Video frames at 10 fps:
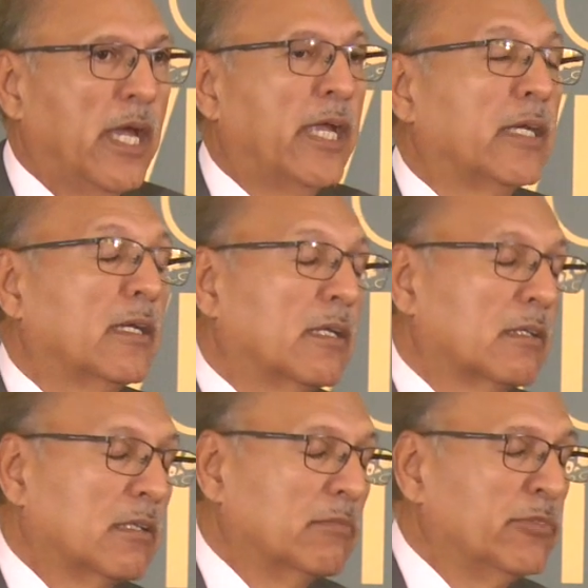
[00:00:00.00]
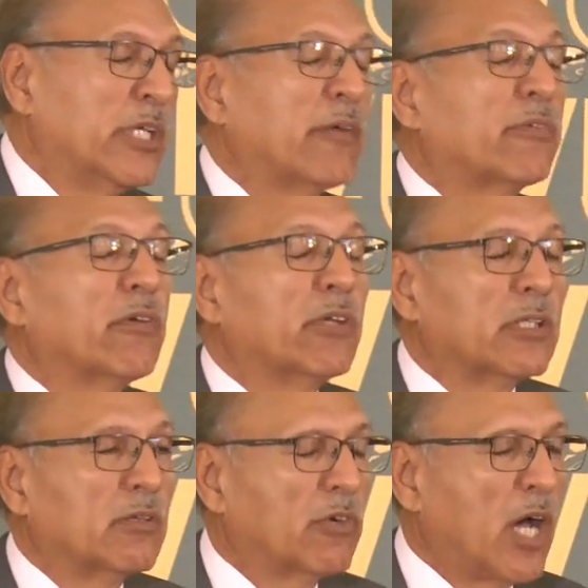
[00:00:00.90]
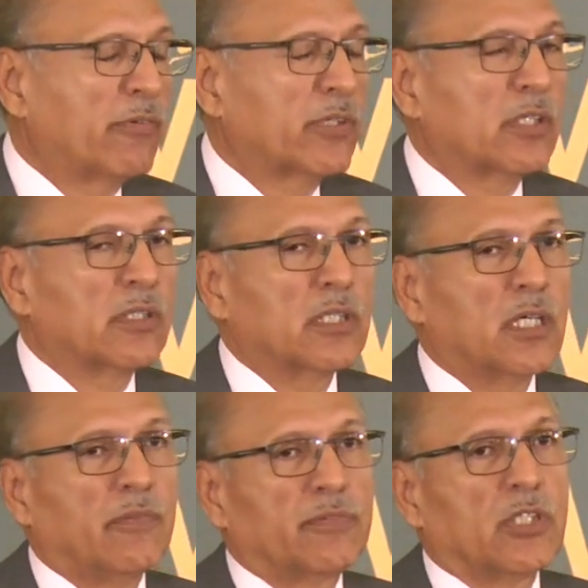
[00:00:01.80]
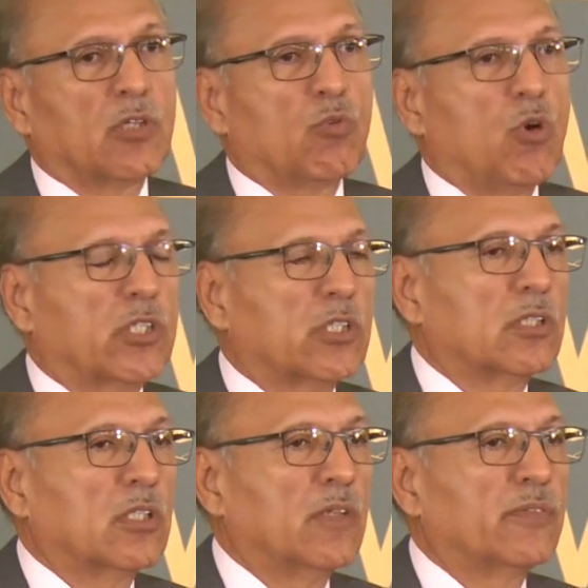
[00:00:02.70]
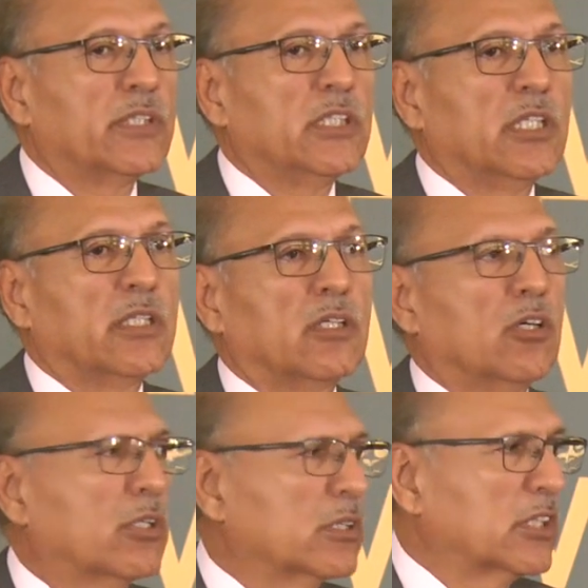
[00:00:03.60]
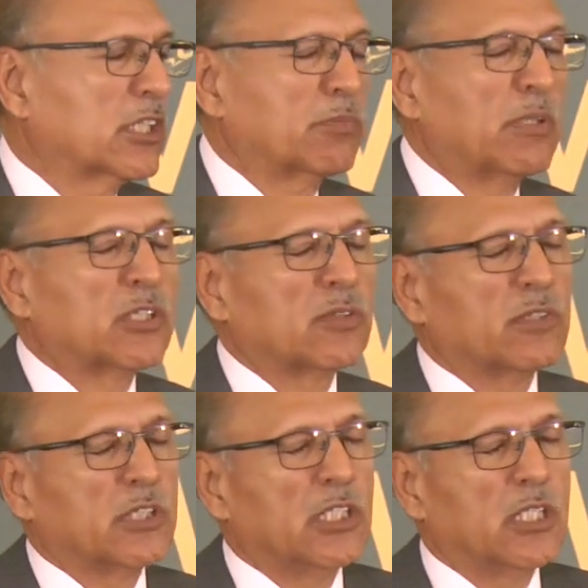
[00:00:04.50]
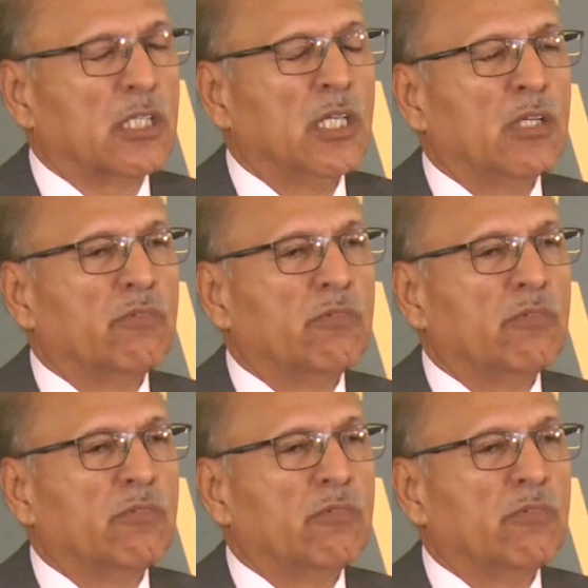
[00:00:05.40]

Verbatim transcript: And we have given after a, after a quarter of a year or six months of the year,